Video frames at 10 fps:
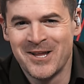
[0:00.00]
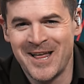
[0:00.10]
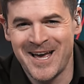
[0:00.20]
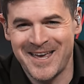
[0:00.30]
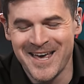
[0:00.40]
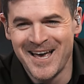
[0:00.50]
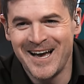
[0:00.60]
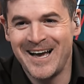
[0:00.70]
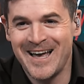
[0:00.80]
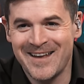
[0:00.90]
Like,
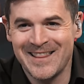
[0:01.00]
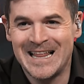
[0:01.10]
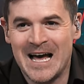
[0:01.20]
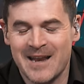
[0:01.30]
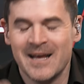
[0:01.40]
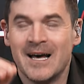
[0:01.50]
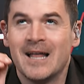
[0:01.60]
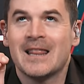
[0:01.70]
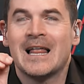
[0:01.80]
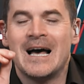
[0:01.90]
I had a lot,
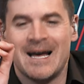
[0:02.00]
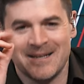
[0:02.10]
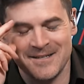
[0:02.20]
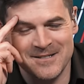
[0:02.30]
a lot.